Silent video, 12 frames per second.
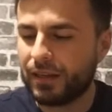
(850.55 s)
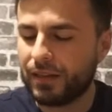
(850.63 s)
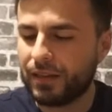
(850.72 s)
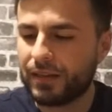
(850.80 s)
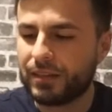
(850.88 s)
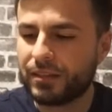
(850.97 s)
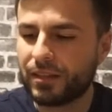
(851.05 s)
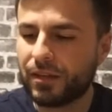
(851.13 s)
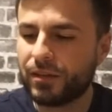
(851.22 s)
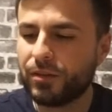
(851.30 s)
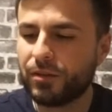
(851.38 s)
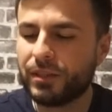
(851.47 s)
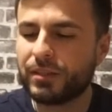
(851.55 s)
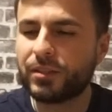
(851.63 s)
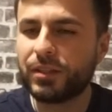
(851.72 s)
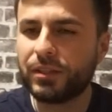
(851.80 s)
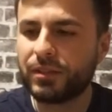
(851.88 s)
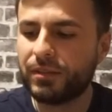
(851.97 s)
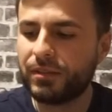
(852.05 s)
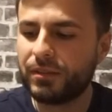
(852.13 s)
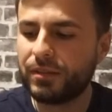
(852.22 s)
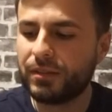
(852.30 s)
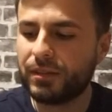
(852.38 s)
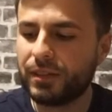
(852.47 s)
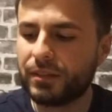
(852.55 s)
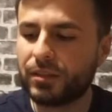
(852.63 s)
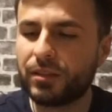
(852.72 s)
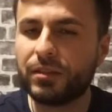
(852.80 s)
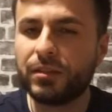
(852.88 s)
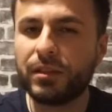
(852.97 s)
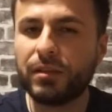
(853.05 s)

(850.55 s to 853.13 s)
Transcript: like, it's telling you it's good to